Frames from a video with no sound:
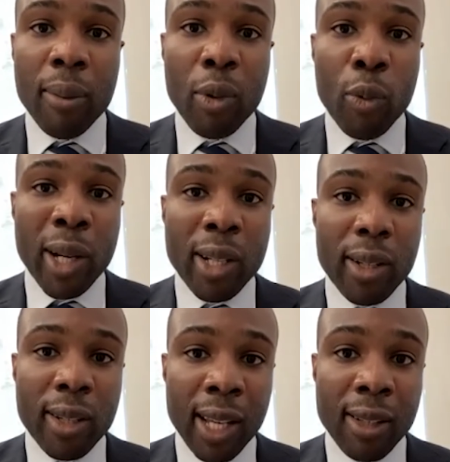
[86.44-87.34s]
which
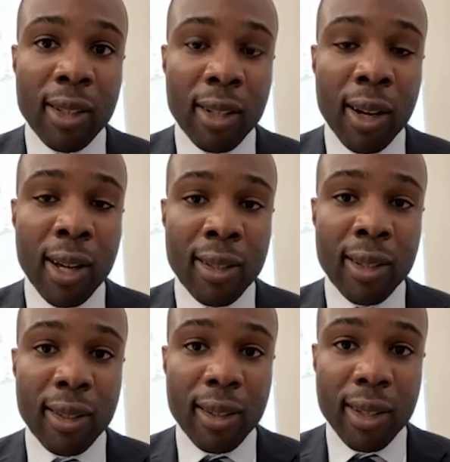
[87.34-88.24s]

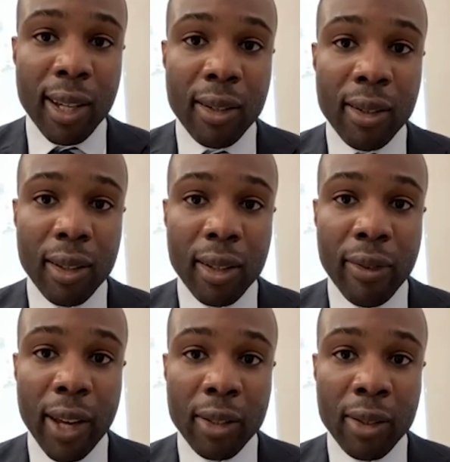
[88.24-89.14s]
sensitizes the skin to the
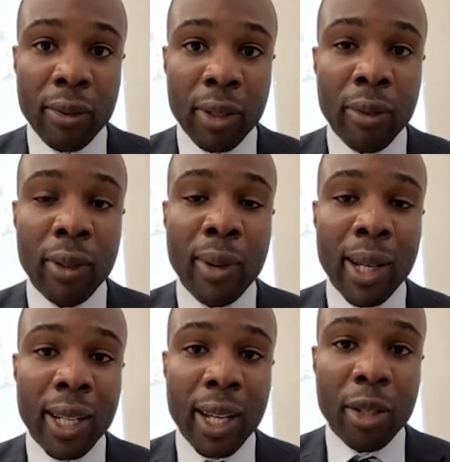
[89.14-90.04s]
effects of UV
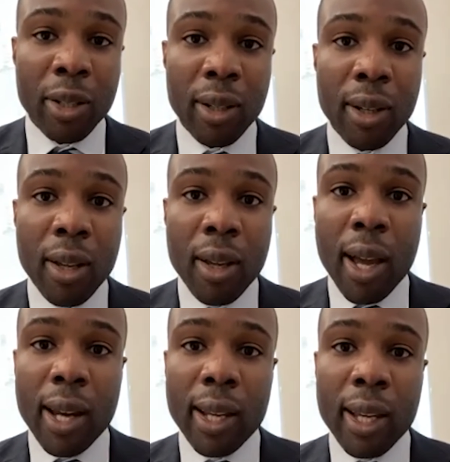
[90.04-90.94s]
radiation.
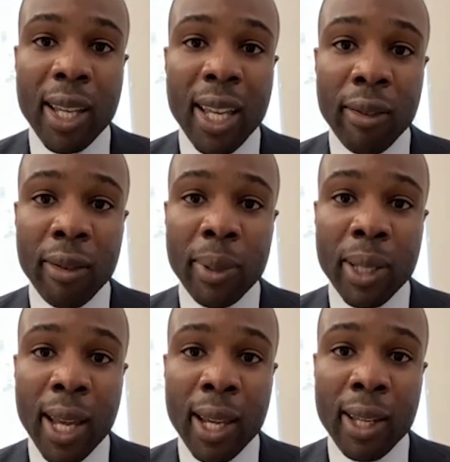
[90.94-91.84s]
And it can either be
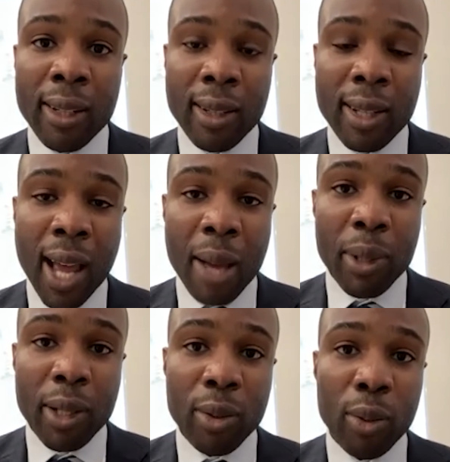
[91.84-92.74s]
taken as a
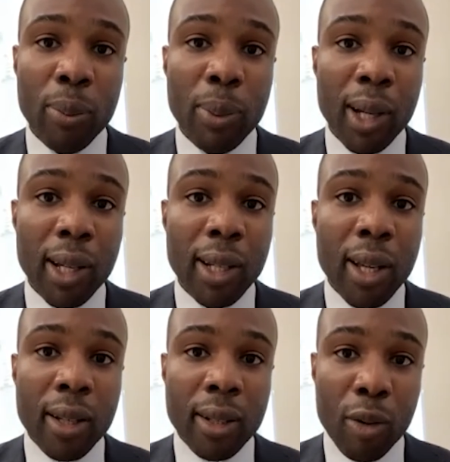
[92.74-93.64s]
tablet or applied
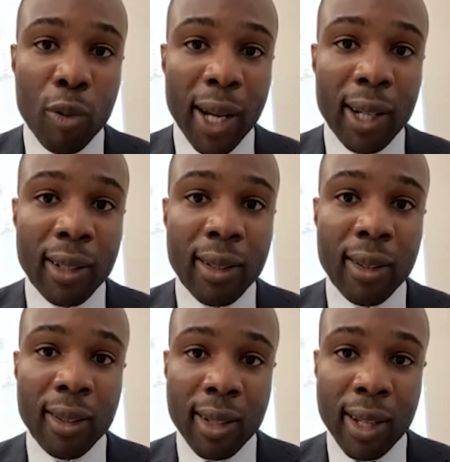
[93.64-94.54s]
directly to
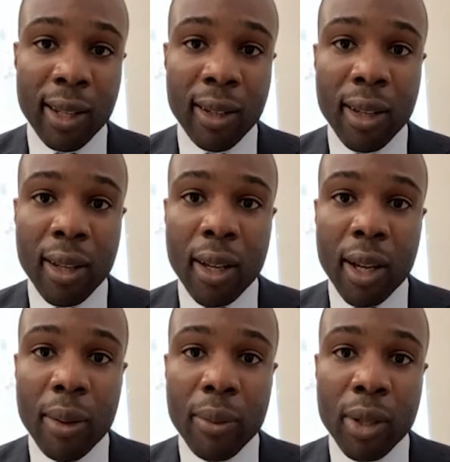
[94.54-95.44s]
the skin.
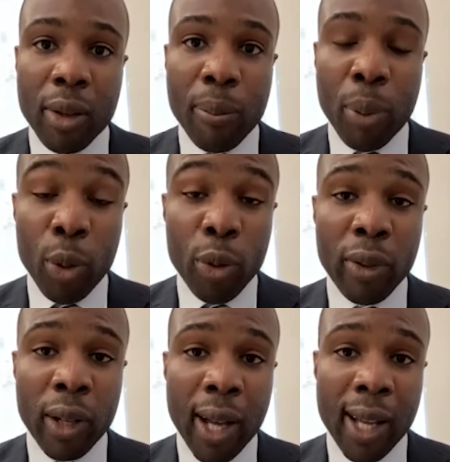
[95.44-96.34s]
So
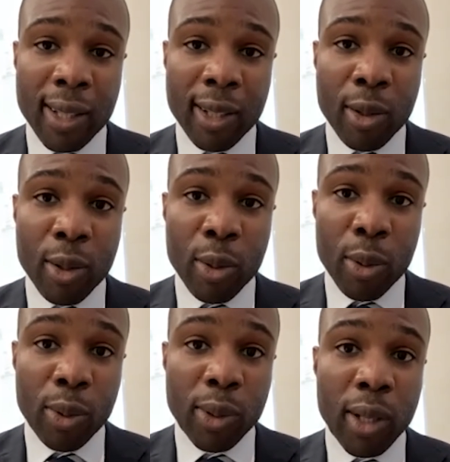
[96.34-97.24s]
PUVA, as it's
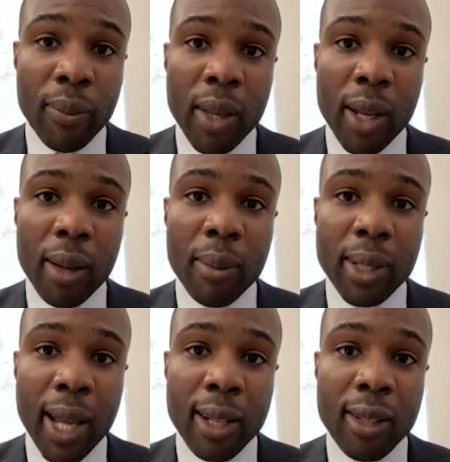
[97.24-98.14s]
called,
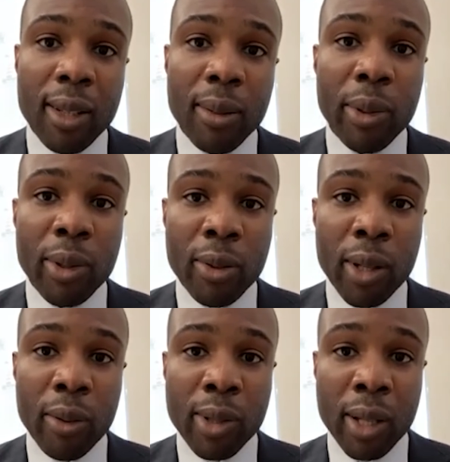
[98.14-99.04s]
tends to be
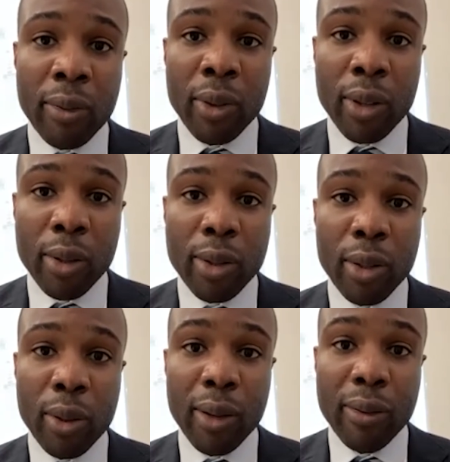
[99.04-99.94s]
reserved for those
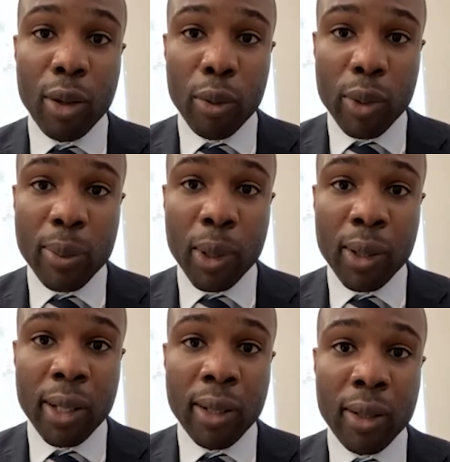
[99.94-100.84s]
who have not
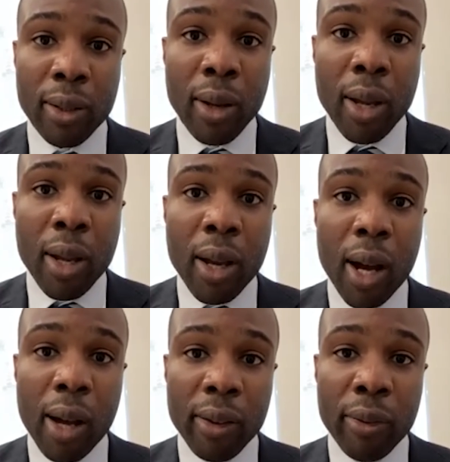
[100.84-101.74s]
responded to
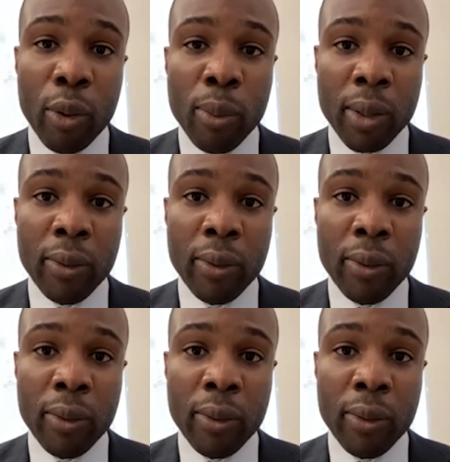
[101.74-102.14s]
other forms of